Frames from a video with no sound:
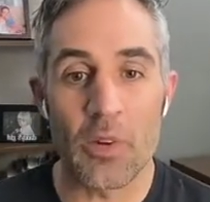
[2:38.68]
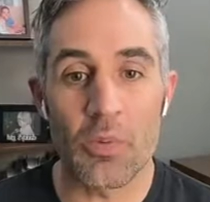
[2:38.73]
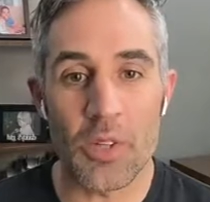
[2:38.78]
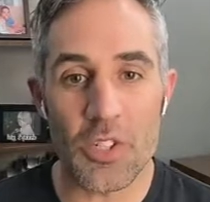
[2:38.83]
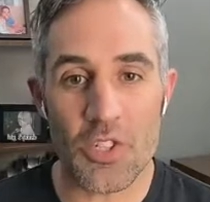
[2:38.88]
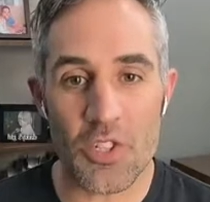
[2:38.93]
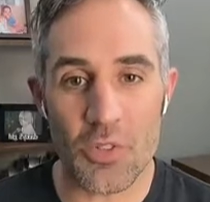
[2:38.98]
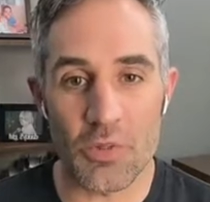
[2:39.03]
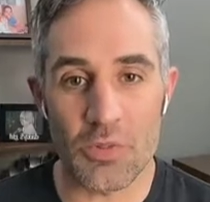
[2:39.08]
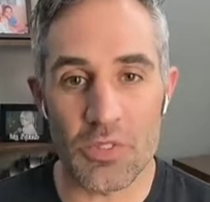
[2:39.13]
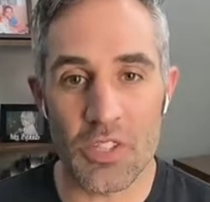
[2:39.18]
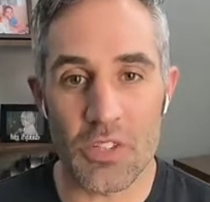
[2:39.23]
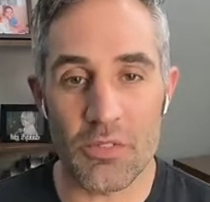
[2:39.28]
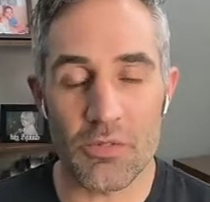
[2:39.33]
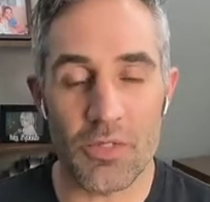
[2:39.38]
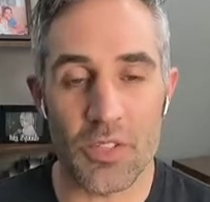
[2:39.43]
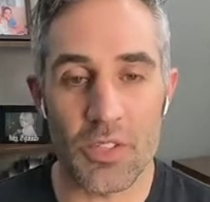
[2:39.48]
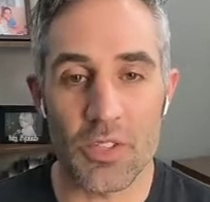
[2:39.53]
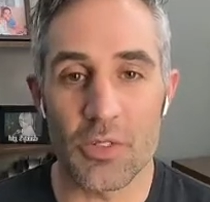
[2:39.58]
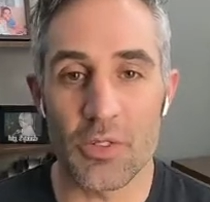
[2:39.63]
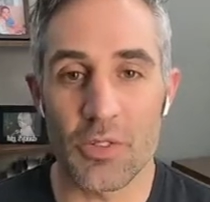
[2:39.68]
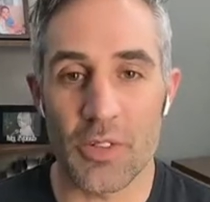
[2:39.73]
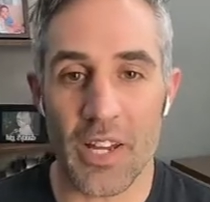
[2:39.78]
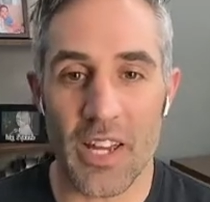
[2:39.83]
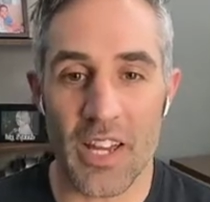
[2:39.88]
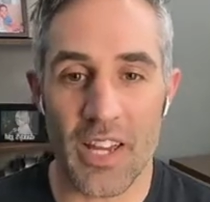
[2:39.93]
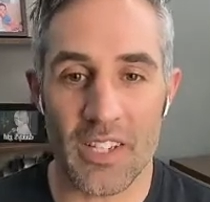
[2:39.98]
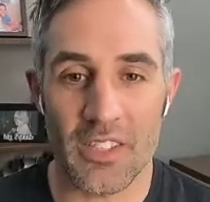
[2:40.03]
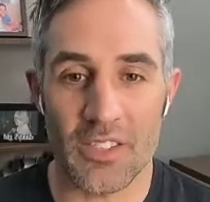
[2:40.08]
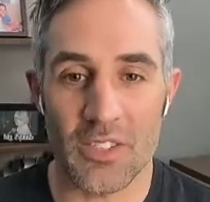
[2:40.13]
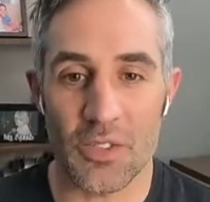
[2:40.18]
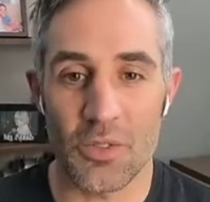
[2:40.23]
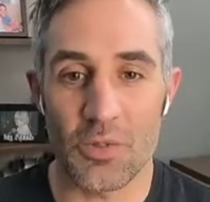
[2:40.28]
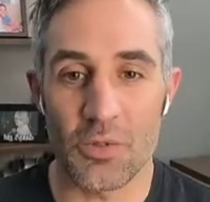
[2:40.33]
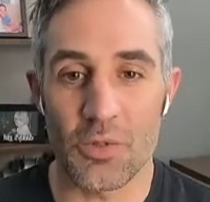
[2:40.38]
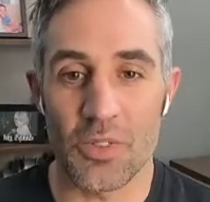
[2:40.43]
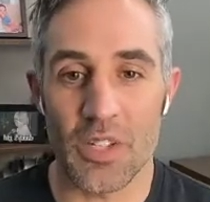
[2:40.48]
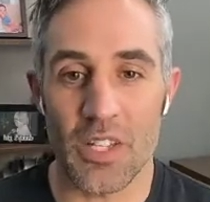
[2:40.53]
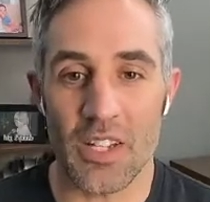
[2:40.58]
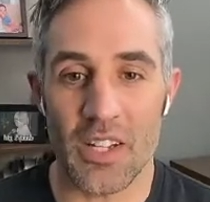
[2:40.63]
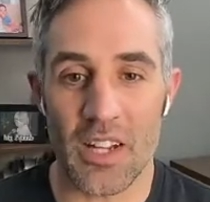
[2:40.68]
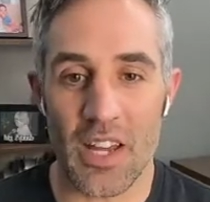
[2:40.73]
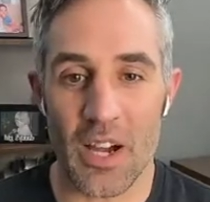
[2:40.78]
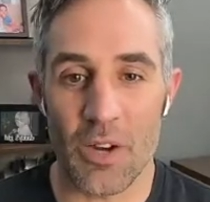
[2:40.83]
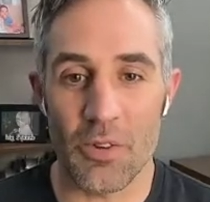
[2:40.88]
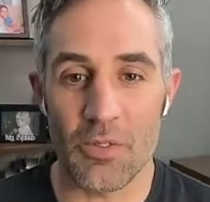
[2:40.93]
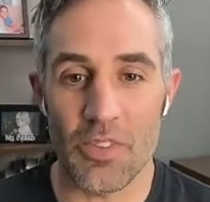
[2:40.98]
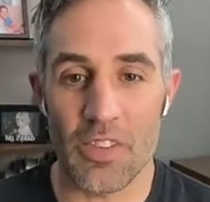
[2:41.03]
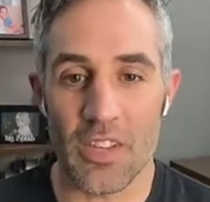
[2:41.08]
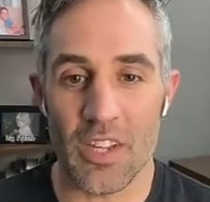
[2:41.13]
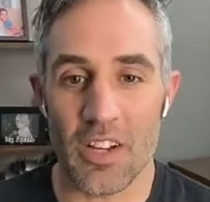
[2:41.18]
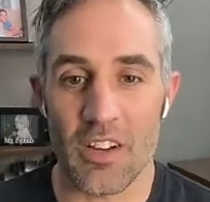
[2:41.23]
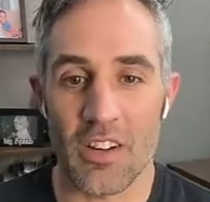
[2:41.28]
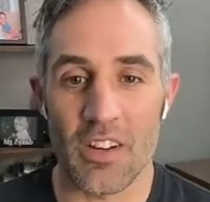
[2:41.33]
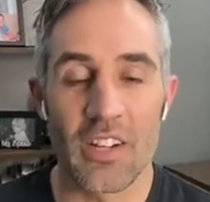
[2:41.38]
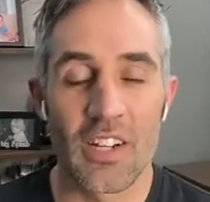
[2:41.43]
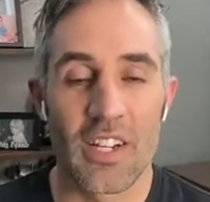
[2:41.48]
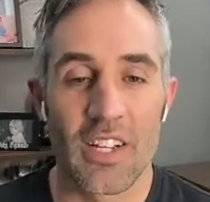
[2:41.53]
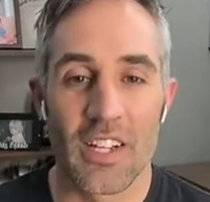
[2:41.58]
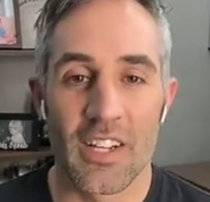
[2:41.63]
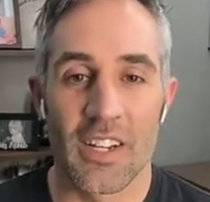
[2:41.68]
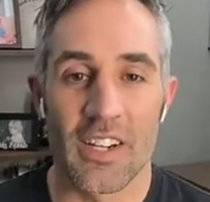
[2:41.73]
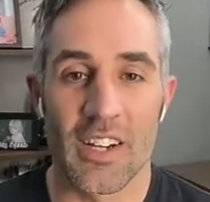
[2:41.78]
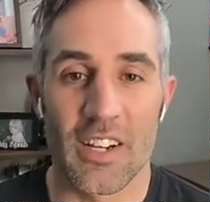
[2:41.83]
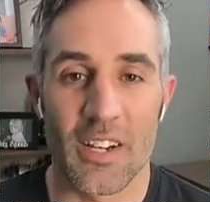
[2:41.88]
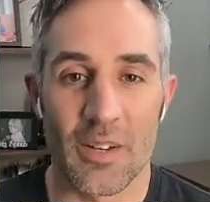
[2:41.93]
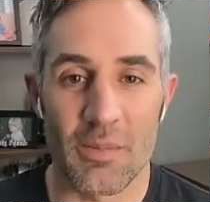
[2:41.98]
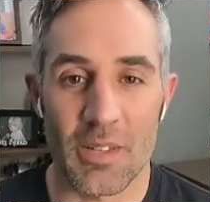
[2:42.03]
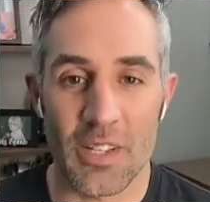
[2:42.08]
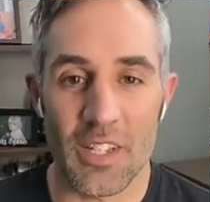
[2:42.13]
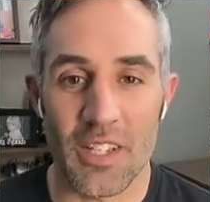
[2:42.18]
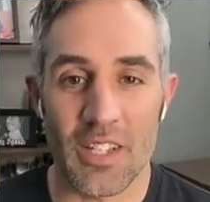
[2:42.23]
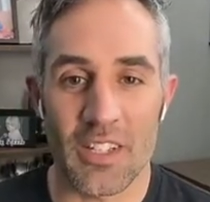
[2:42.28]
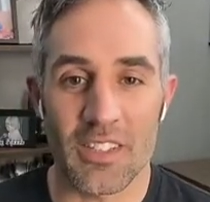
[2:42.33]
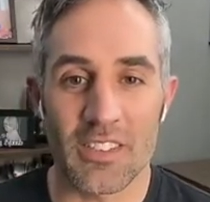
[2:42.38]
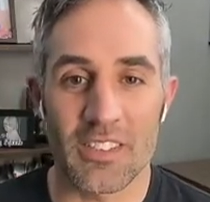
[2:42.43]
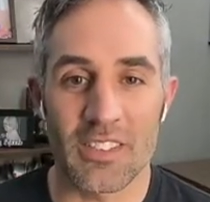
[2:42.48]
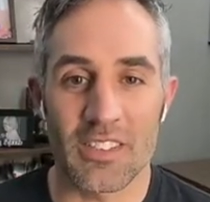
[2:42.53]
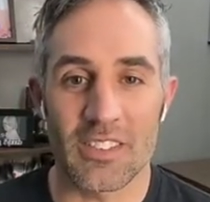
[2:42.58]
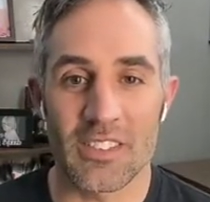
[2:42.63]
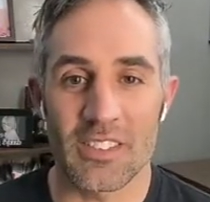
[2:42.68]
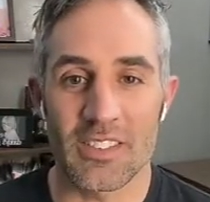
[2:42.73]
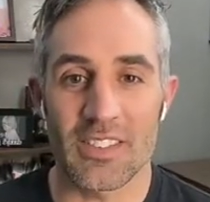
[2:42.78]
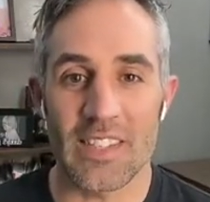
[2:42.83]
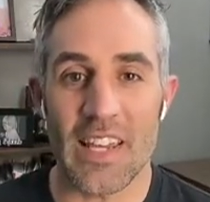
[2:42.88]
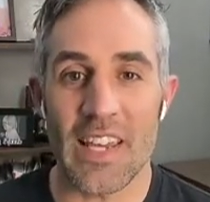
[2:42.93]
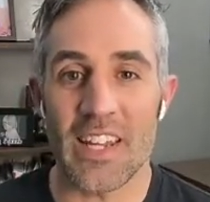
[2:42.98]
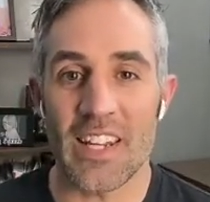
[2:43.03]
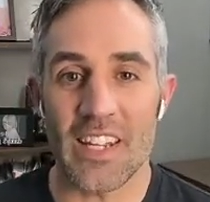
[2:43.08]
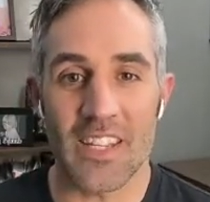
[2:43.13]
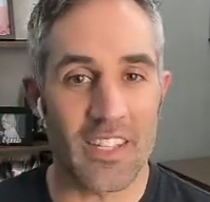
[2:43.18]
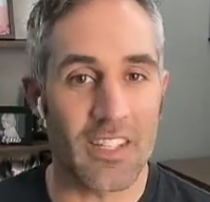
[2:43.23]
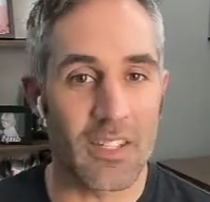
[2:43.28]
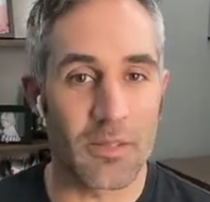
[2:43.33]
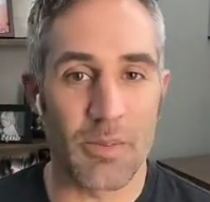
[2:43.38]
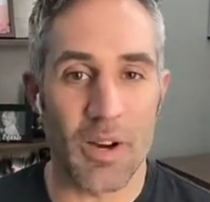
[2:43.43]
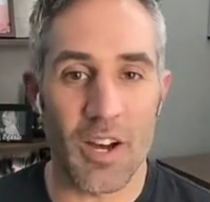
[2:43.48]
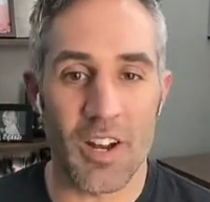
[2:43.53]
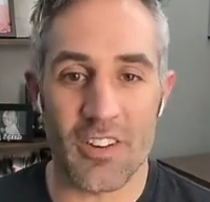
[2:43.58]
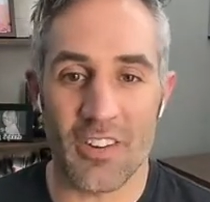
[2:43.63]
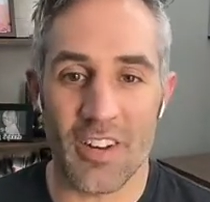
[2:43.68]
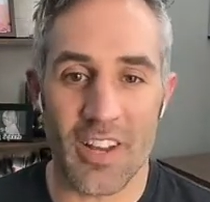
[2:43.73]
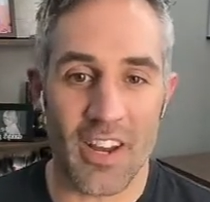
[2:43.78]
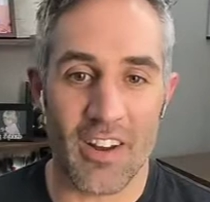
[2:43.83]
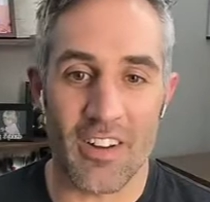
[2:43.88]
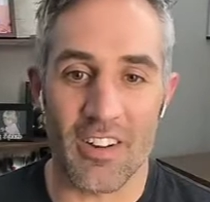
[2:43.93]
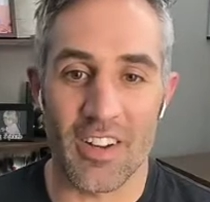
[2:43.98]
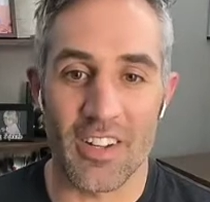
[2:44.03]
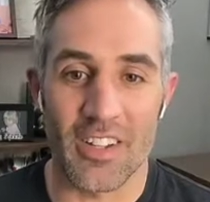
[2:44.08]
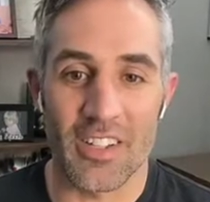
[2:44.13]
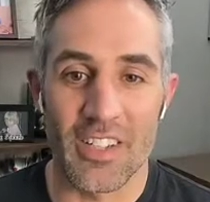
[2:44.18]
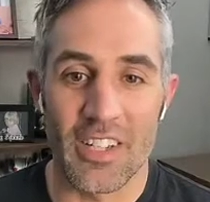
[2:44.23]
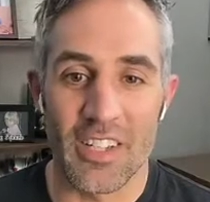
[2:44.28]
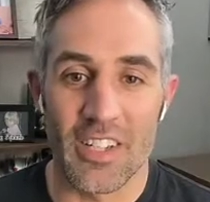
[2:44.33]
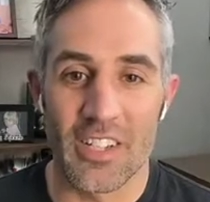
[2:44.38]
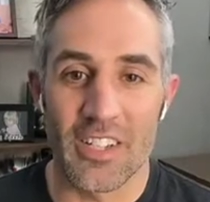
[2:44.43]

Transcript: What shows up for you as you get out there um, in dating in the modern era?